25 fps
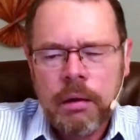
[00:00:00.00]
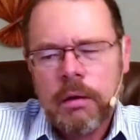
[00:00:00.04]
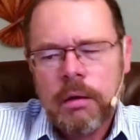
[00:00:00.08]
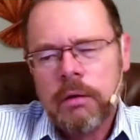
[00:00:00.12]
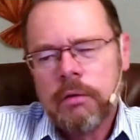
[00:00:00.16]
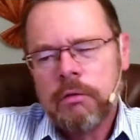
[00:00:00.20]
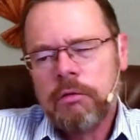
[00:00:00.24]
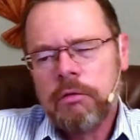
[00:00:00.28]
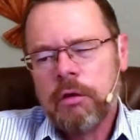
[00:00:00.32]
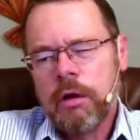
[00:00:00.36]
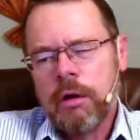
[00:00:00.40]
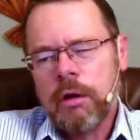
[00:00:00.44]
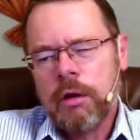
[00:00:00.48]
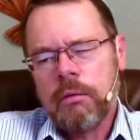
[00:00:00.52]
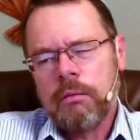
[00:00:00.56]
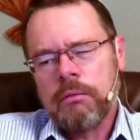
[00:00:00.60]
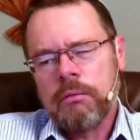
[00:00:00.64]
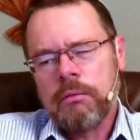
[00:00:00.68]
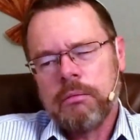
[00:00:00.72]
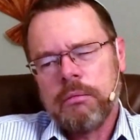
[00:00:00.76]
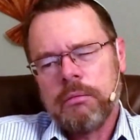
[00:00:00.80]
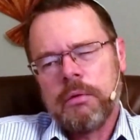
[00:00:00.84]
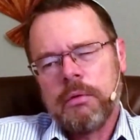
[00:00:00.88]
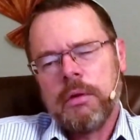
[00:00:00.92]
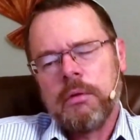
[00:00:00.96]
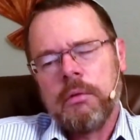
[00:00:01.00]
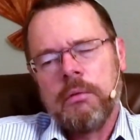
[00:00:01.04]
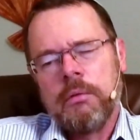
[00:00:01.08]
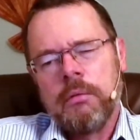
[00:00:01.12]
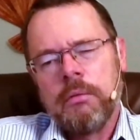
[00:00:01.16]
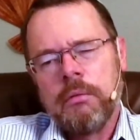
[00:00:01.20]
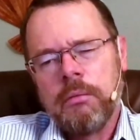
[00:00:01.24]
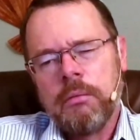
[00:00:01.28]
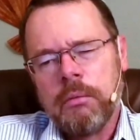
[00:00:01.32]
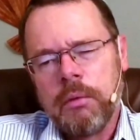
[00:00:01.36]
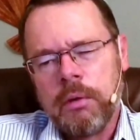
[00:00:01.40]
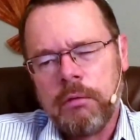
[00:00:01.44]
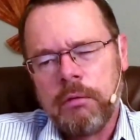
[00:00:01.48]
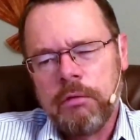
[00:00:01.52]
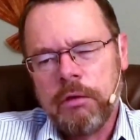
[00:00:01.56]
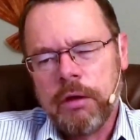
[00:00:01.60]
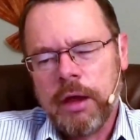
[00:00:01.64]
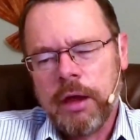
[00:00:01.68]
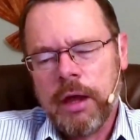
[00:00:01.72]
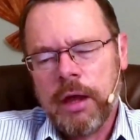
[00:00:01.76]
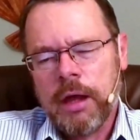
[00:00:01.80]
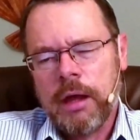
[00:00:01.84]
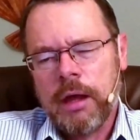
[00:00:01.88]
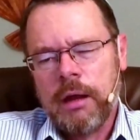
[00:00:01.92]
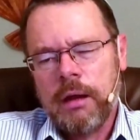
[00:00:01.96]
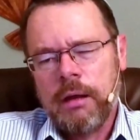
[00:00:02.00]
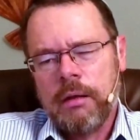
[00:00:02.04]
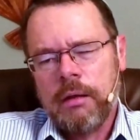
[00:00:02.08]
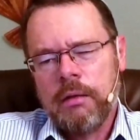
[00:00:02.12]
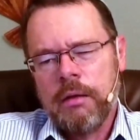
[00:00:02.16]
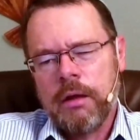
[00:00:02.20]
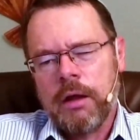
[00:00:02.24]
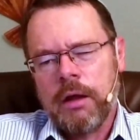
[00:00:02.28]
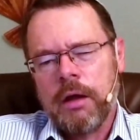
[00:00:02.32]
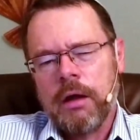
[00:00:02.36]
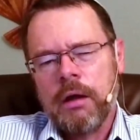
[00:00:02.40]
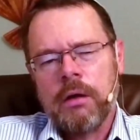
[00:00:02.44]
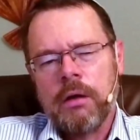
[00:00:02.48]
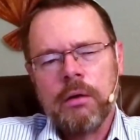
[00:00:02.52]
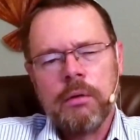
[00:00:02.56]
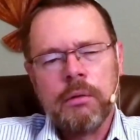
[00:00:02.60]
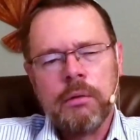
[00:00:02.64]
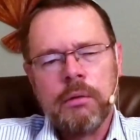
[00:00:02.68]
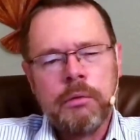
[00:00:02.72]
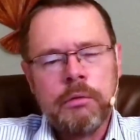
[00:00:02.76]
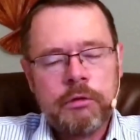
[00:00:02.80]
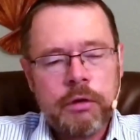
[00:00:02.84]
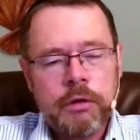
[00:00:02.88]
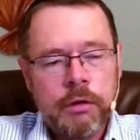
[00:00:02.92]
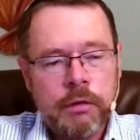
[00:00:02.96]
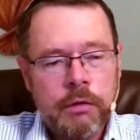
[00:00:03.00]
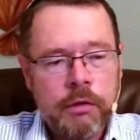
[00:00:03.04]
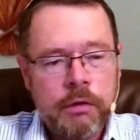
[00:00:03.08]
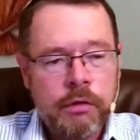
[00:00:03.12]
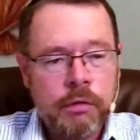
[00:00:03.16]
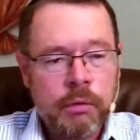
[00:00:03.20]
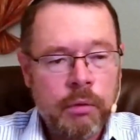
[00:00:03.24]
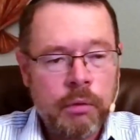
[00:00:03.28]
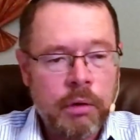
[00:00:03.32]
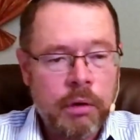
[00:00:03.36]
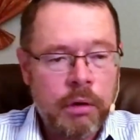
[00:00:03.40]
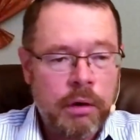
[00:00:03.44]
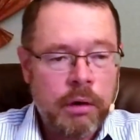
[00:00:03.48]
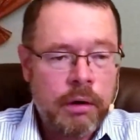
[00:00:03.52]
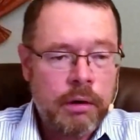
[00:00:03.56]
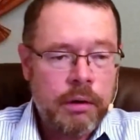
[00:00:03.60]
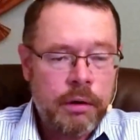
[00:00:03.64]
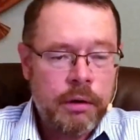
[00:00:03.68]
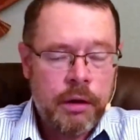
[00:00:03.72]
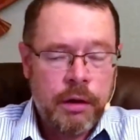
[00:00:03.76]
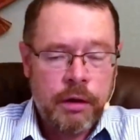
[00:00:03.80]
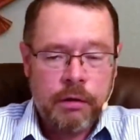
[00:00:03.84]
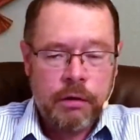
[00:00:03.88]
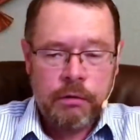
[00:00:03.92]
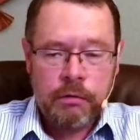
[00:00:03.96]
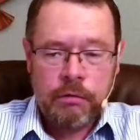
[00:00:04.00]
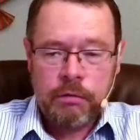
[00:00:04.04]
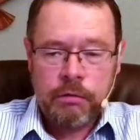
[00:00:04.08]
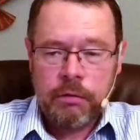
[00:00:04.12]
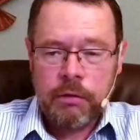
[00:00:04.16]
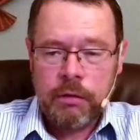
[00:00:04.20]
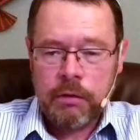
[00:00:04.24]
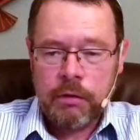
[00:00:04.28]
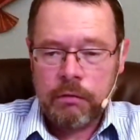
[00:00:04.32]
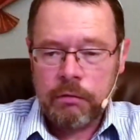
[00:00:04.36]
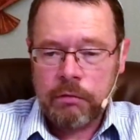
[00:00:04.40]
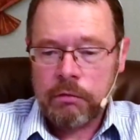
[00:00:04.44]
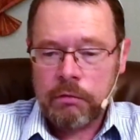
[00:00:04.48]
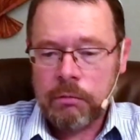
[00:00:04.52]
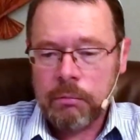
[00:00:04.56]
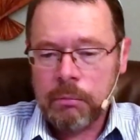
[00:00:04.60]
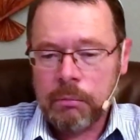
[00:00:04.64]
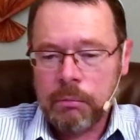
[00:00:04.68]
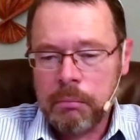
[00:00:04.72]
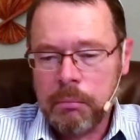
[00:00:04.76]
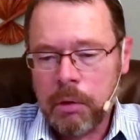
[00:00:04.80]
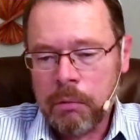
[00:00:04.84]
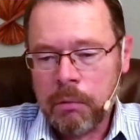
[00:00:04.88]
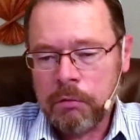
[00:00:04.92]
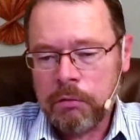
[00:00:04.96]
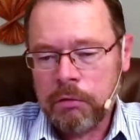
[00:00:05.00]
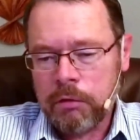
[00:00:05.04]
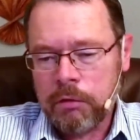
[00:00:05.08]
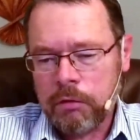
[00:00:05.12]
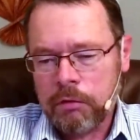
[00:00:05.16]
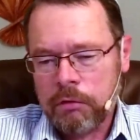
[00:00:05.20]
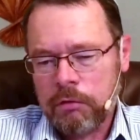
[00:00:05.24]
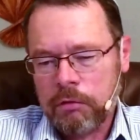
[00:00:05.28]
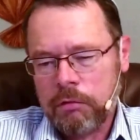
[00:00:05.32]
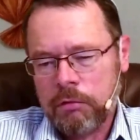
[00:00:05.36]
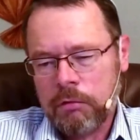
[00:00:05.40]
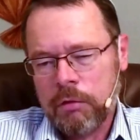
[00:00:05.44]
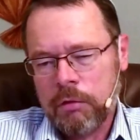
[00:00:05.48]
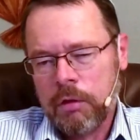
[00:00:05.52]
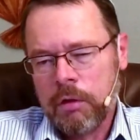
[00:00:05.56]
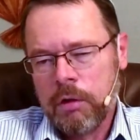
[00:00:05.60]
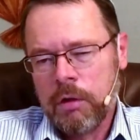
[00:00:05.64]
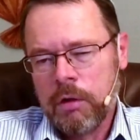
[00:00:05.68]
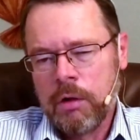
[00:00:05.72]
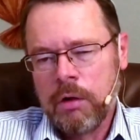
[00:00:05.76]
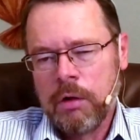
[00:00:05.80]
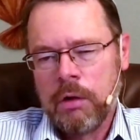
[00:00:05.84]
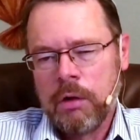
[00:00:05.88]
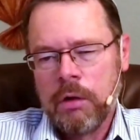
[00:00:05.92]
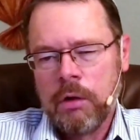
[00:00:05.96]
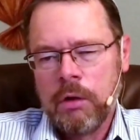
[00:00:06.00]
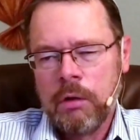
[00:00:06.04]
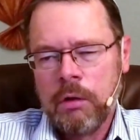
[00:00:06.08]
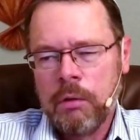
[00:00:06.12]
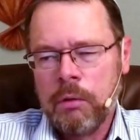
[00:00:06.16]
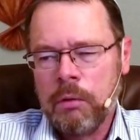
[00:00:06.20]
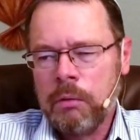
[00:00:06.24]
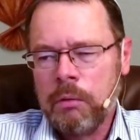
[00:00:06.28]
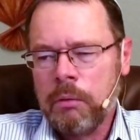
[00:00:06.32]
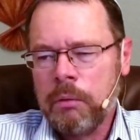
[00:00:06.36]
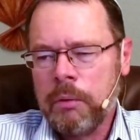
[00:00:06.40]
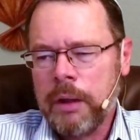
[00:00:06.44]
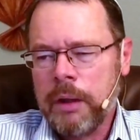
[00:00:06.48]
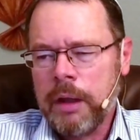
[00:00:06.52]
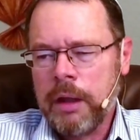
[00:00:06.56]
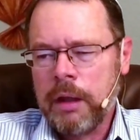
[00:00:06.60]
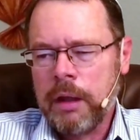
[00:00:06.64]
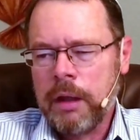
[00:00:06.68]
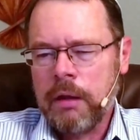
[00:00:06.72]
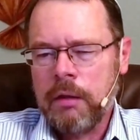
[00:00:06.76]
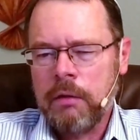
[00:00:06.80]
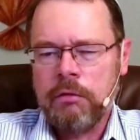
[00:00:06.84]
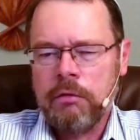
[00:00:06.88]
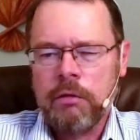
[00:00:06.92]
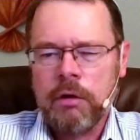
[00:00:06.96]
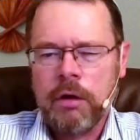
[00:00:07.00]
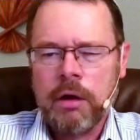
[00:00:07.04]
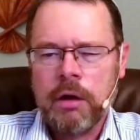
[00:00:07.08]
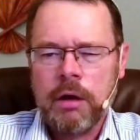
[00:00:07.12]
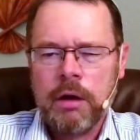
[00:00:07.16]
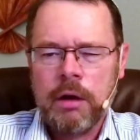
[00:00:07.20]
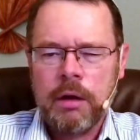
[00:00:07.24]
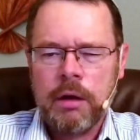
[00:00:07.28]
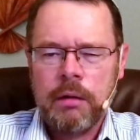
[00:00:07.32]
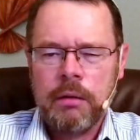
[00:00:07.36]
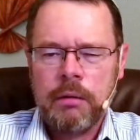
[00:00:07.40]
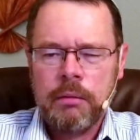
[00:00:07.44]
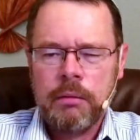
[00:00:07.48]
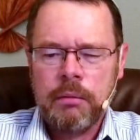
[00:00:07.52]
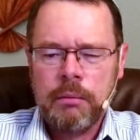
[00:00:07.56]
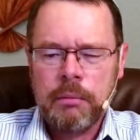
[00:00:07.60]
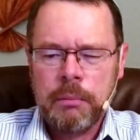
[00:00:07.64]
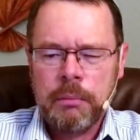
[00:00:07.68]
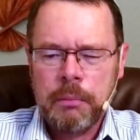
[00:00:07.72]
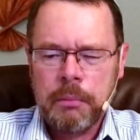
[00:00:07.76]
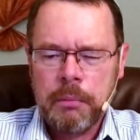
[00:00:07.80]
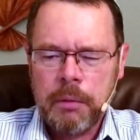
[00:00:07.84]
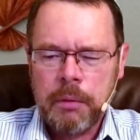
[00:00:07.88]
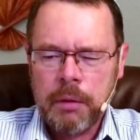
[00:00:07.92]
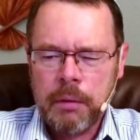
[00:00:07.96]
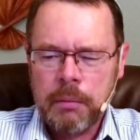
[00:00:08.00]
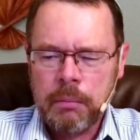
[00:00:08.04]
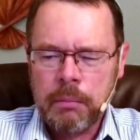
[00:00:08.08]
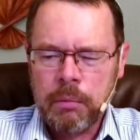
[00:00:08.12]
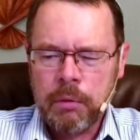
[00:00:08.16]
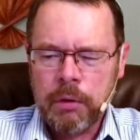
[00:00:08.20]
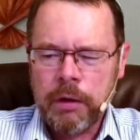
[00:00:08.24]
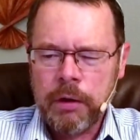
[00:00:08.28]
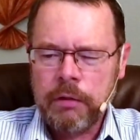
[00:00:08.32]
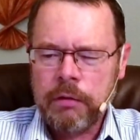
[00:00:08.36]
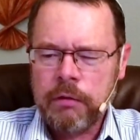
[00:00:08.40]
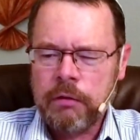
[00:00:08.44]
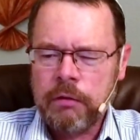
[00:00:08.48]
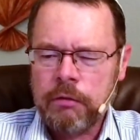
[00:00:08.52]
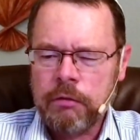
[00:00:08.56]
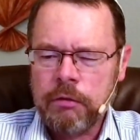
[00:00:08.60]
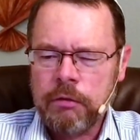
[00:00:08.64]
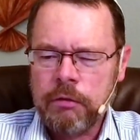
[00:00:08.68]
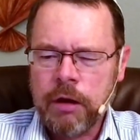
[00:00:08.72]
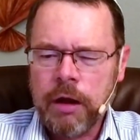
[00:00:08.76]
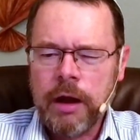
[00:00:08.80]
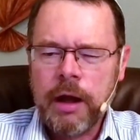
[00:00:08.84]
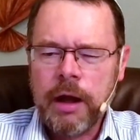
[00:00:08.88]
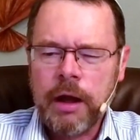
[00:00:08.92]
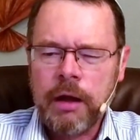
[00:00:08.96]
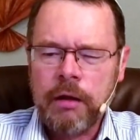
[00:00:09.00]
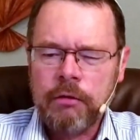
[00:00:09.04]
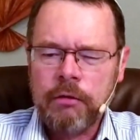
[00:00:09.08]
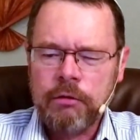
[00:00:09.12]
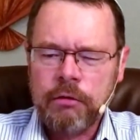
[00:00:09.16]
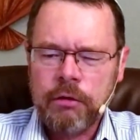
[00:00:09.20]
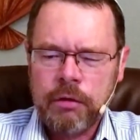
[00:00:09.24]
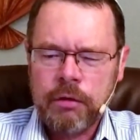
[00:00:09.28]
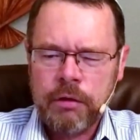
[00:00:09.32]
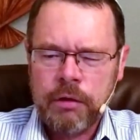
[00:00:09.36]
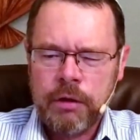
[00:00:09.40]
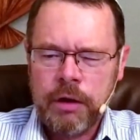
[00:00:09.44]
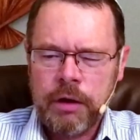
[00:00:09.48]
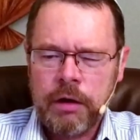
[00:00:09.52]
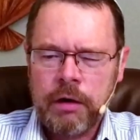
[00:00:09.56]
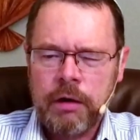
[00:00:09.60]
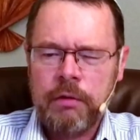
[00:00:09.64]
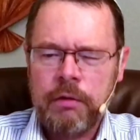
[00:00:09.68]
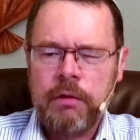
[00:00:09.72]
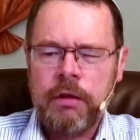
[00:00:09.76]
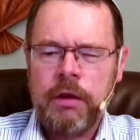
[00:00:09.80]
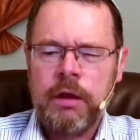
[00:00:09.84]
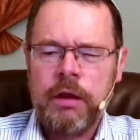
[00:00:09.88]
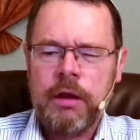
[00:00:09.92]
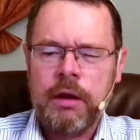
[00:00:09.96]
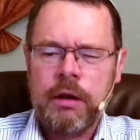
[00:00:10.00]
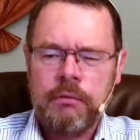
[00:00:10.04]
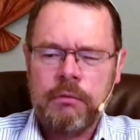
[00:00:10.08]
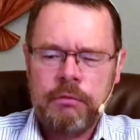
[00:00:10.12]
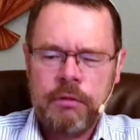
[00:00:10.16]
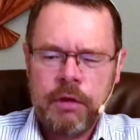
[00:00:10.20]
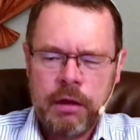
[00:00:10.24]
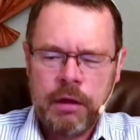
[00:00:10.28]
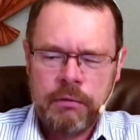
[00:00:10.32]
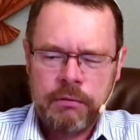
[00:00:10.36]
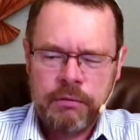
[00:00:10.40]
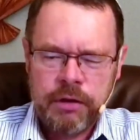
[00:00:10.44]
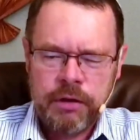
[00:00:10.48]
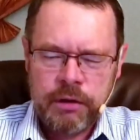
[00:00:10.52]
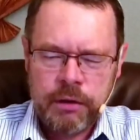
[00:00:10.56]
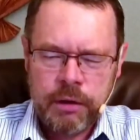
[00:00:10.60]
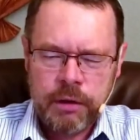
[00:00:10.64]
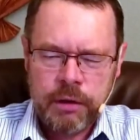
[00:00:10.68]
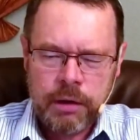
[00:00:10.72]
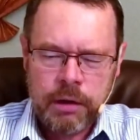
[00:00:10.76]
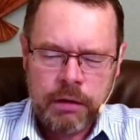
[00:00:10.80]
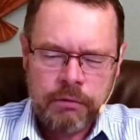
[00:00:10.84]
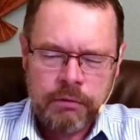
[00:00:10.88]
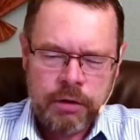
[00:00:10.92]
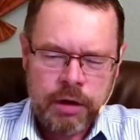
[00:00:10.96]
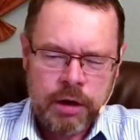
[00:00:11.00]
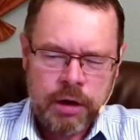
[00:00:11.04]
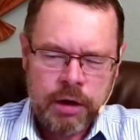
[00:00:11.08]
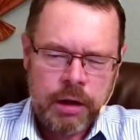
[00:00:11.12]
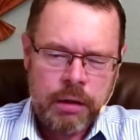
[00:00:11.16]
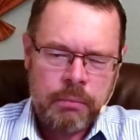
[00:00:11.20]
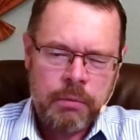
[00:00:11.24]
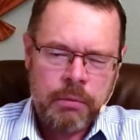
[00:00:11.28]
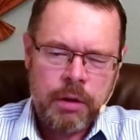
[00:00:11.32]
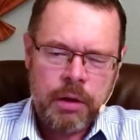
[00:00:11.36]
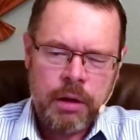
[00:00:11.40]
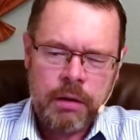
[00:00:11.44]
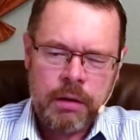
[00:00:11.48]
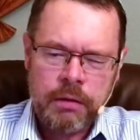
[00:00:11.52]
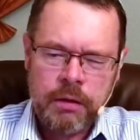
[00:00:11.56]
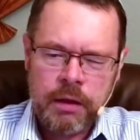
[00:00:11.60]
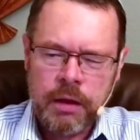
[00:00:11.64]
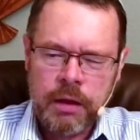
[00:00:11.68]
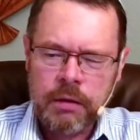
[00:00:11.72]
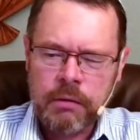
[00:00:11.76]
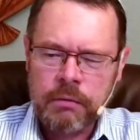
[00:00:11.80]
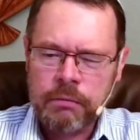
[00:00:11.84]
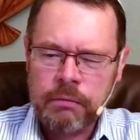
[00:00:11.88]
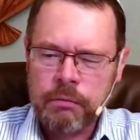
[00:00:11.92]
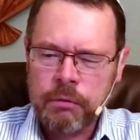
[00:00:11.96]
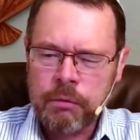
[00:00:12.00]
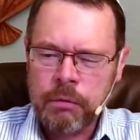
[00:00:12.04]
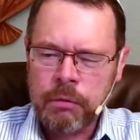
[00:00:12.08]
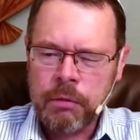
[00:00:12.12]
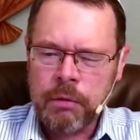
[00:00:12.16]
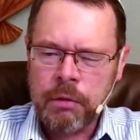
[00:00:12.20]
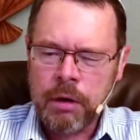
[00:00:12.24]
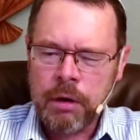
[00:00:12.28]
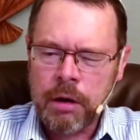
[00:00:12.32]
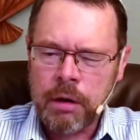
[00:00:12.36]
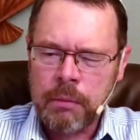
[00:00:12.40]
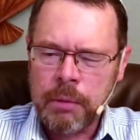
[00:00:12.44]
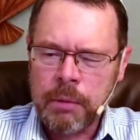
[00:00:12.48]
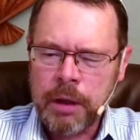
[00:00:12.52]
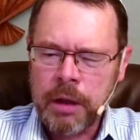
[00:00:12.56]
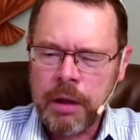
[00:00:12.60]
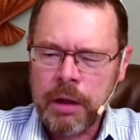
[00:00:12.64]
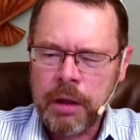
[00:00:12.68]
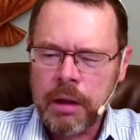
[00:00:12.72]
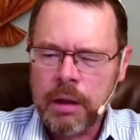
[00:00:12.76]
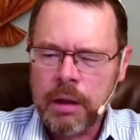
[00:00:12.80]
So, once again, the conclusion of the Torah is this Moses who is breathed his last here at the end of Devarim, at the end of Deuteronomy.